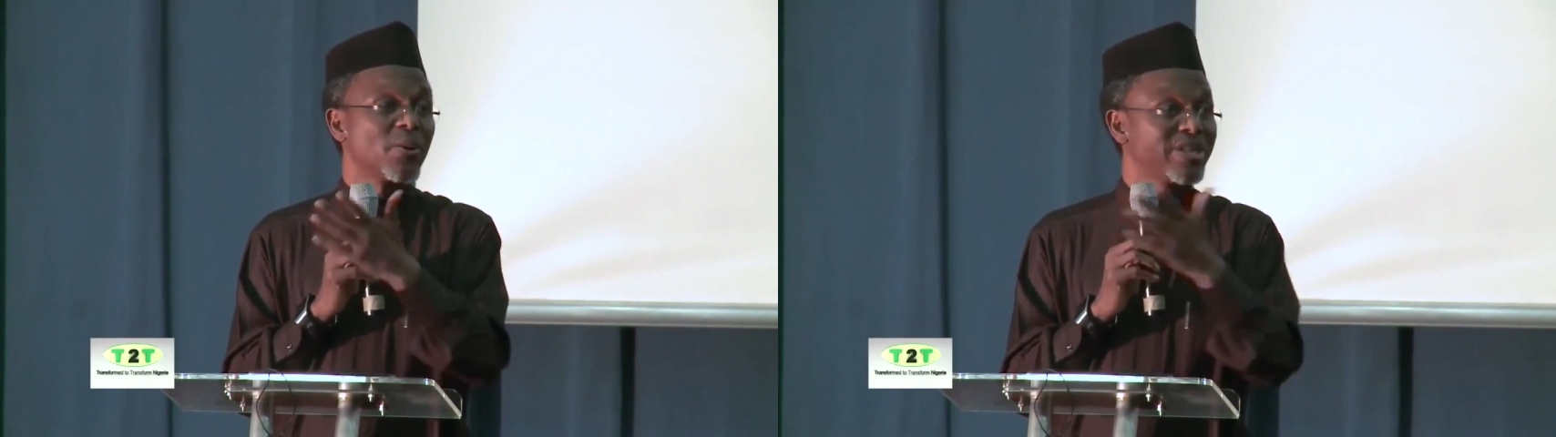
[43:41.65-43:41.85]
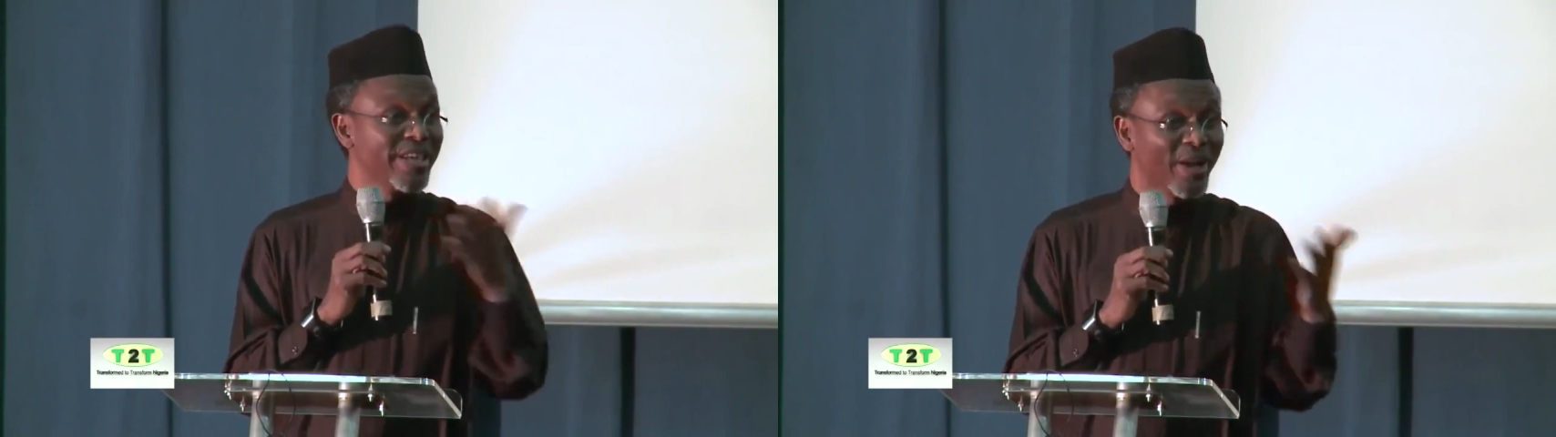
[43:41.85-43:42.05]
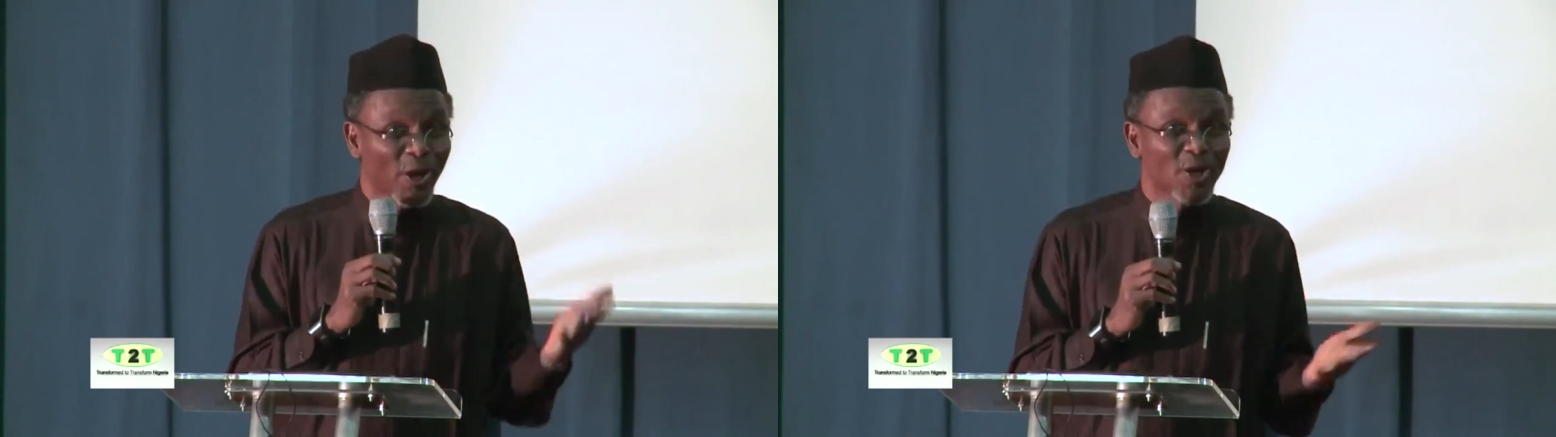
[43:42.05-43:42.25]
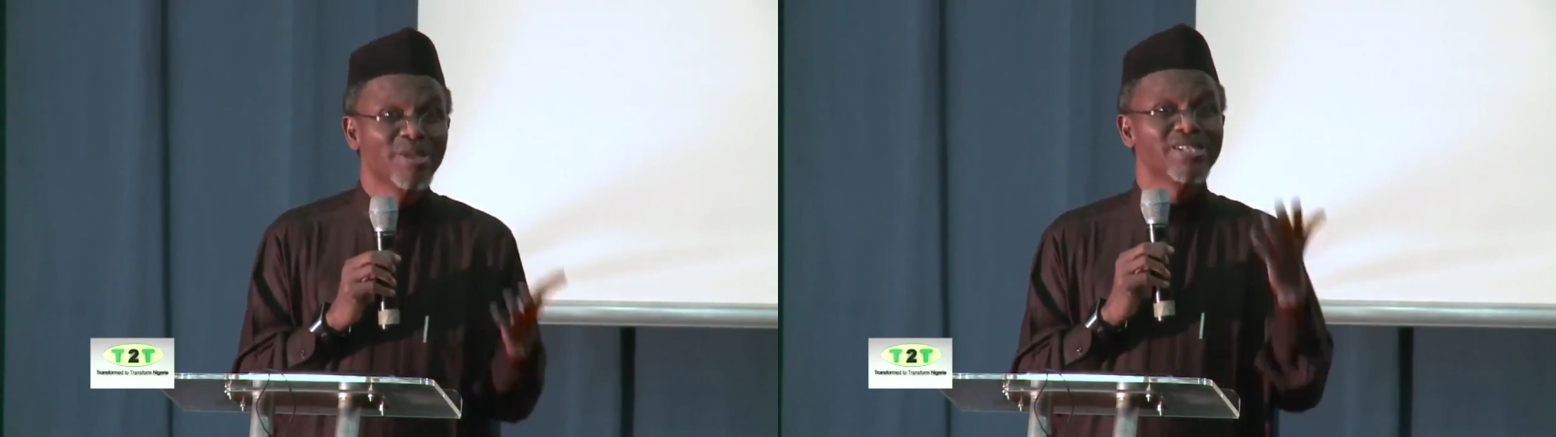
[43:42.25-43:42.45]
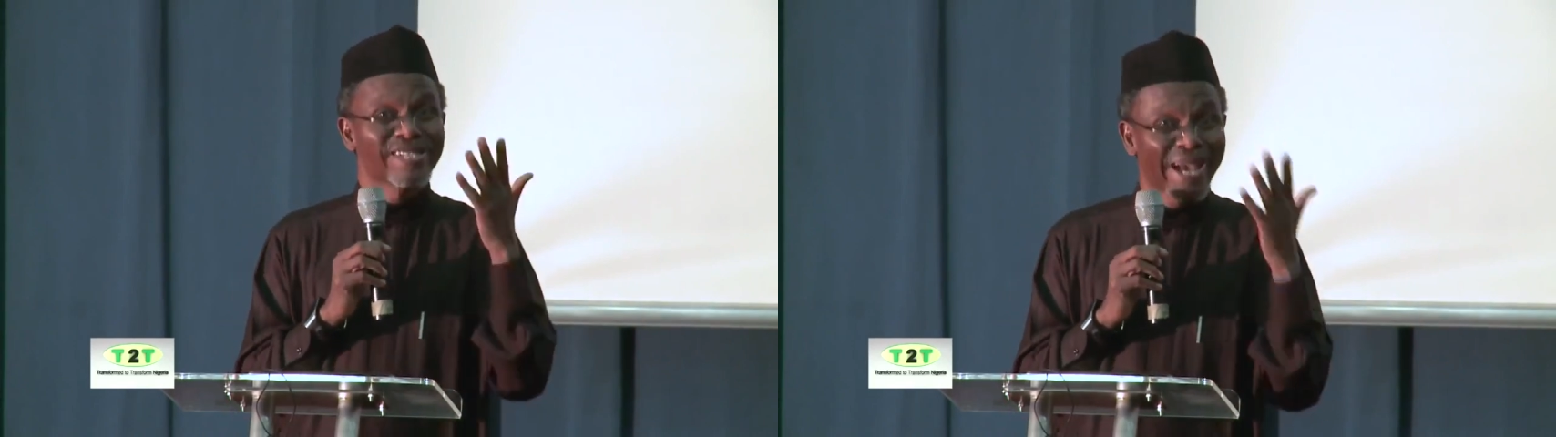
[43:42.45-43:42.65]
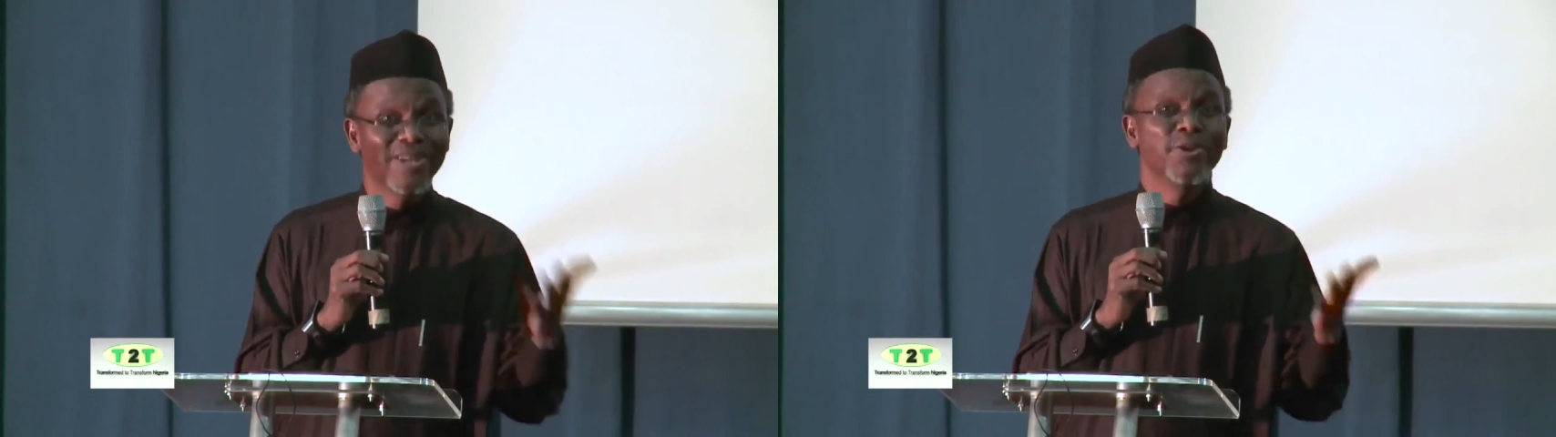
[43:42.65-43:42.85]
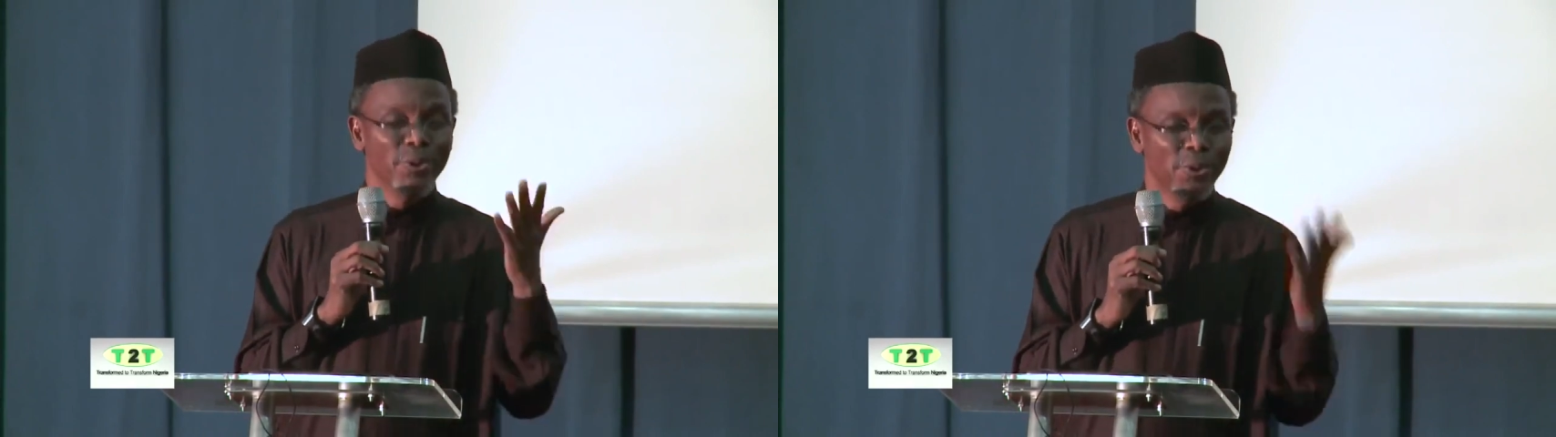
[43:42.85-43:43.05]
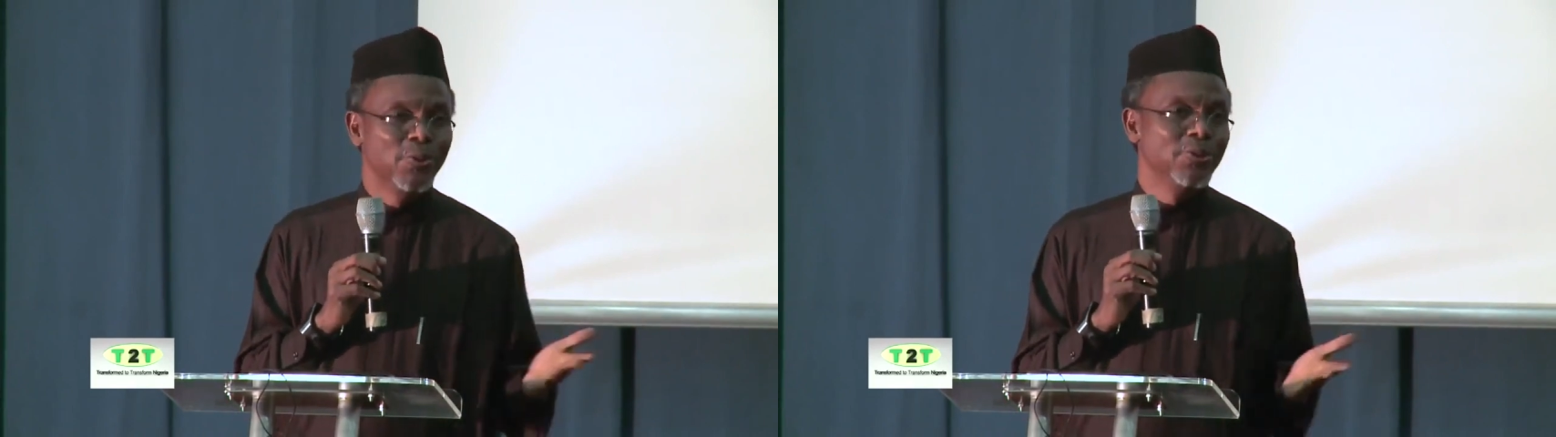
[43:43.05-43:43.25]
what the economists tell
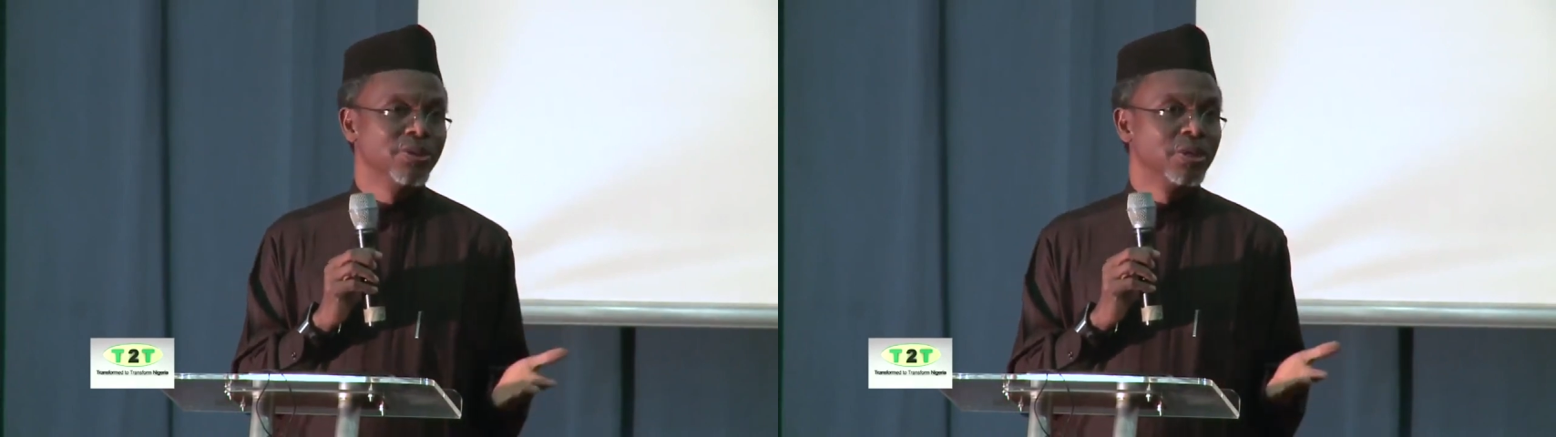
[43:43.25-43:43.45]
you,